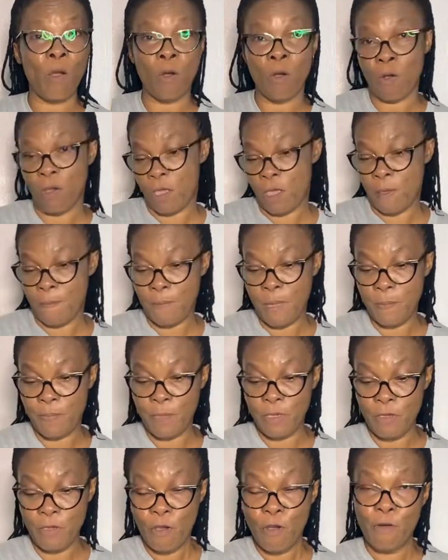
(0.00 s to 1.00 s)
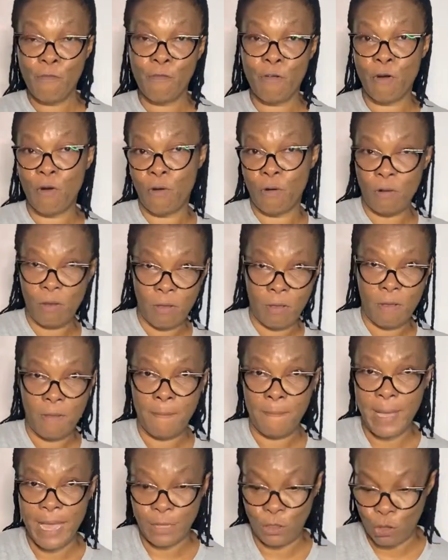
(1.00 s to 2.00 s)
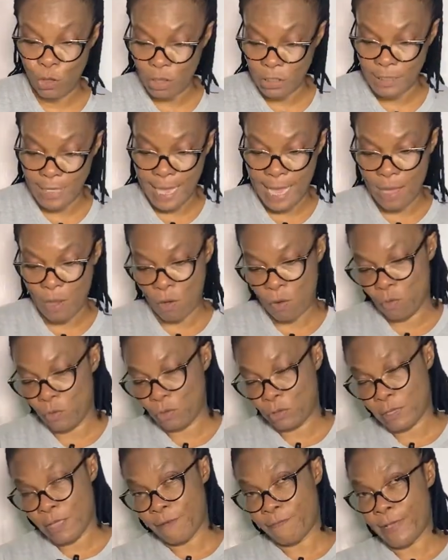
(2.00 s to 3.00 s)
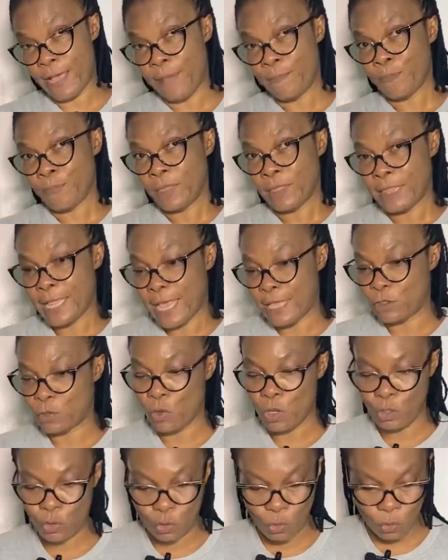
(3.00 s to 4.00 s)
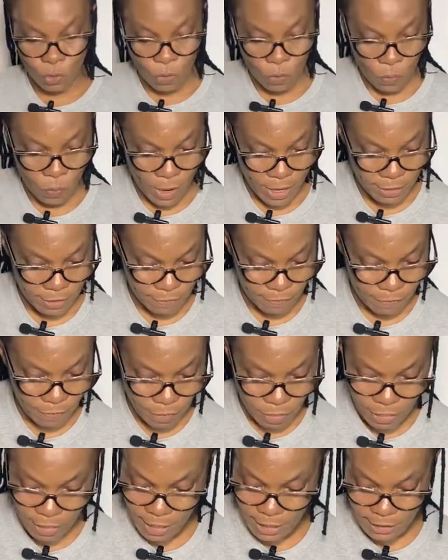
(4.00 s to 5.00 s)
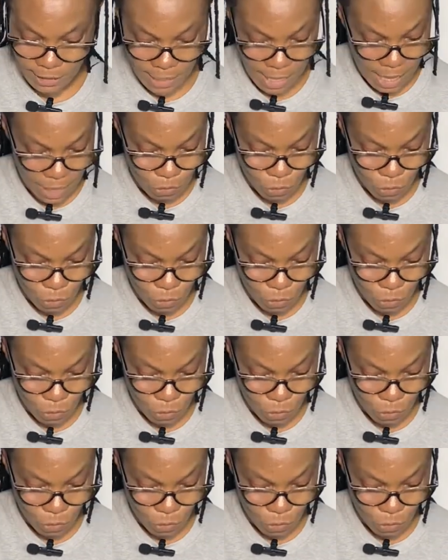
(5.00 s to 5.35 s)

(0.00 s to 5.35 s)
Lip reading: or maybe for my daughter or whoever that is going to request for this.